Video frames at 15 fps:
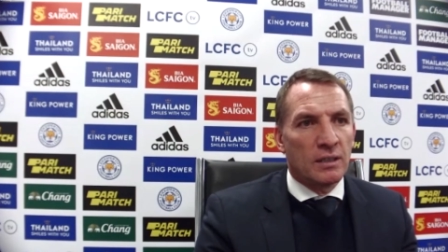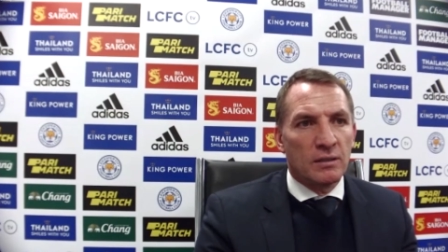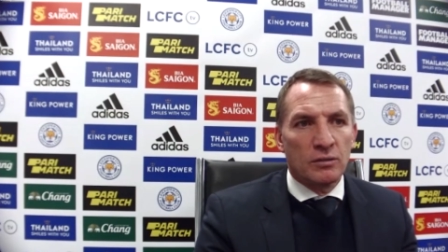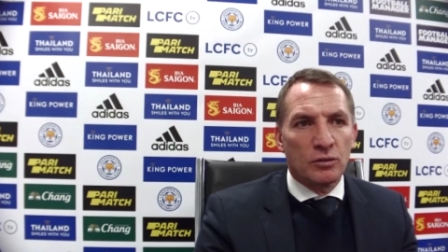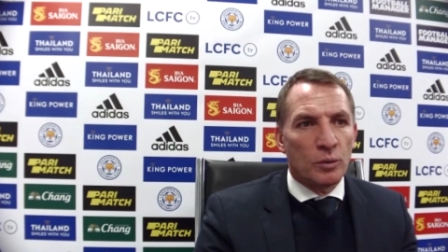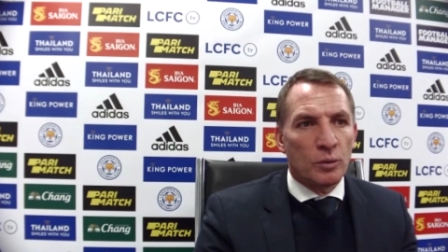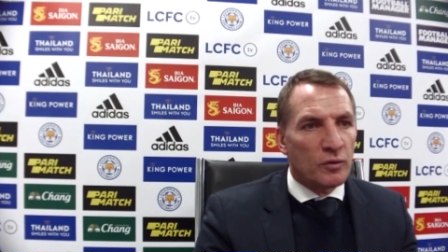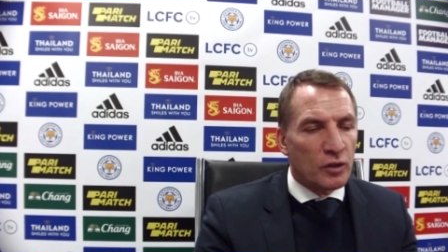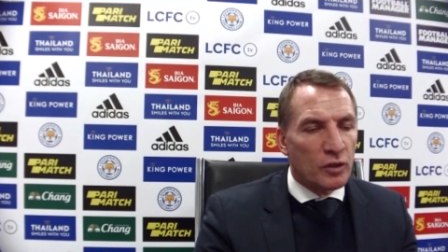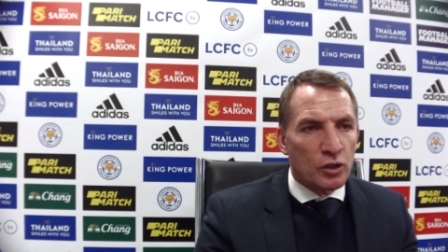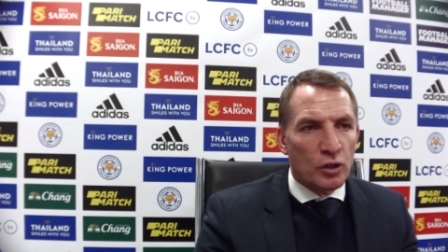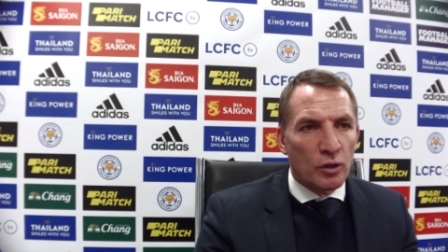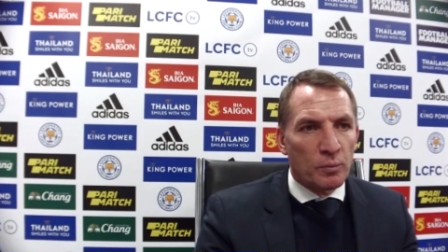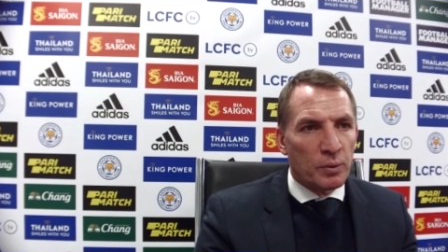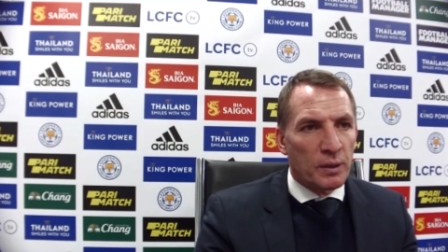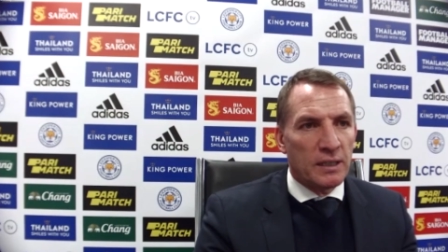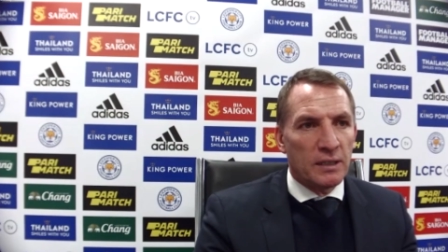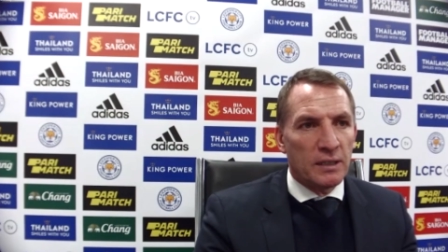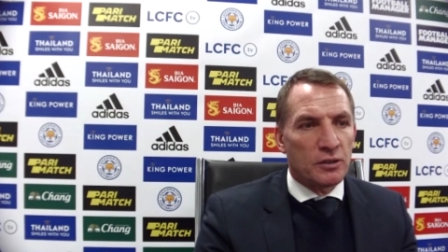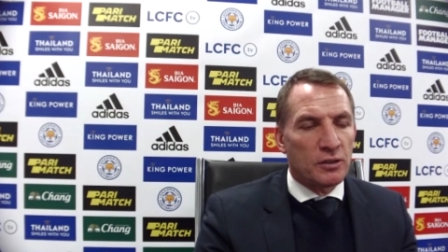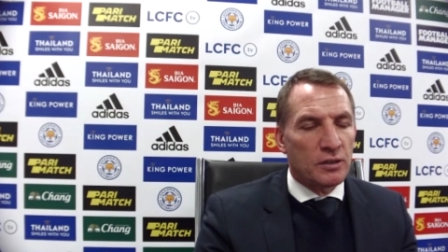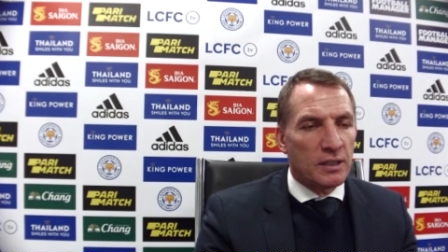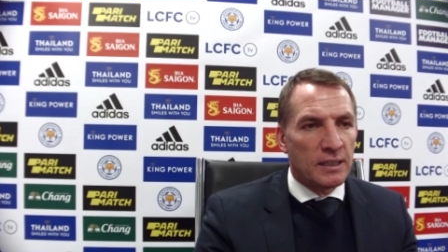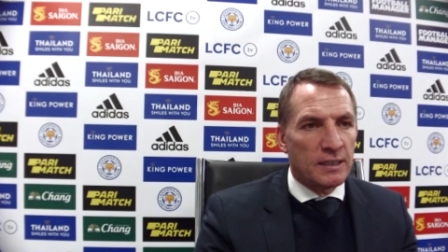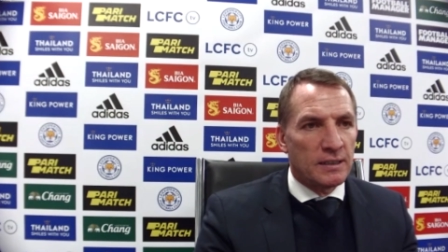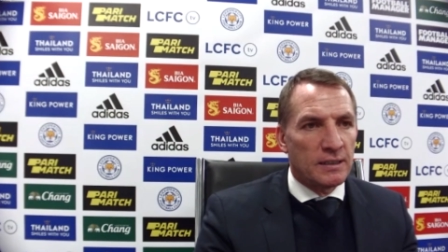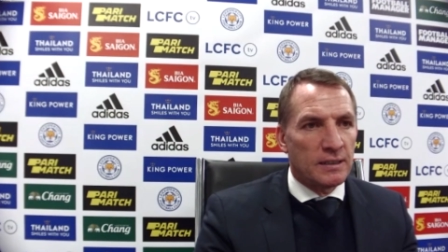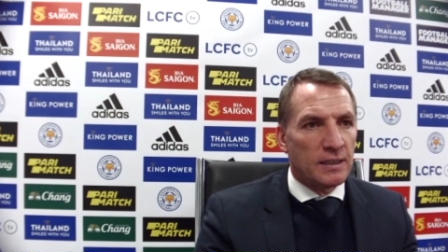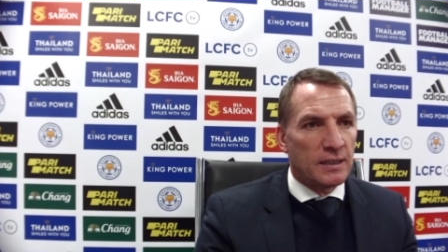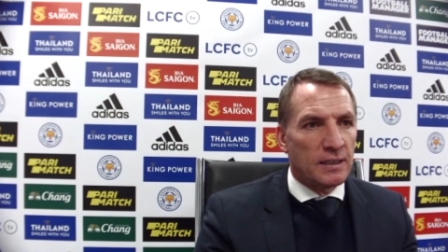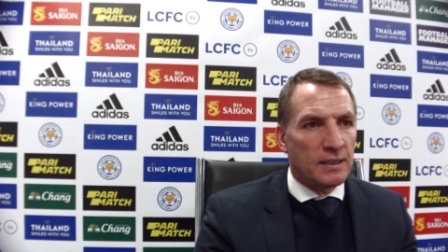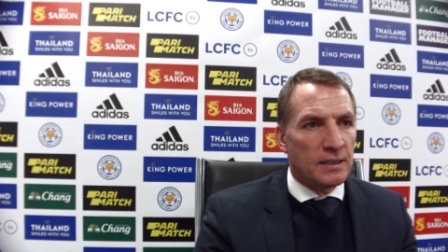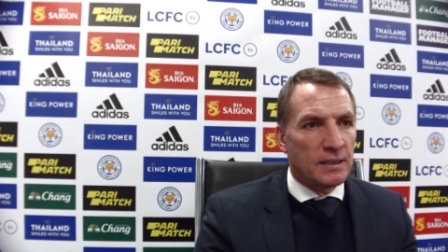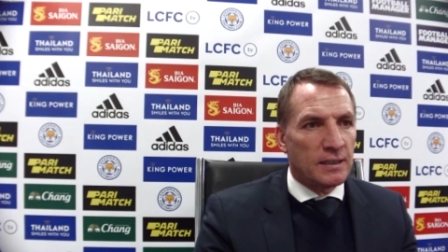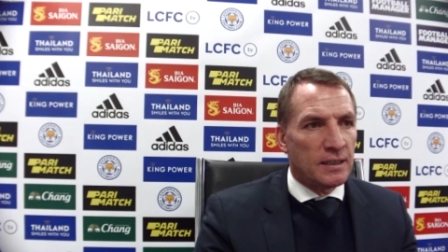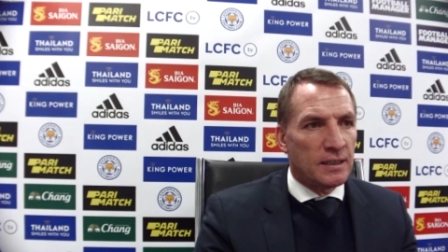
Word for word: some of our top players, and uh,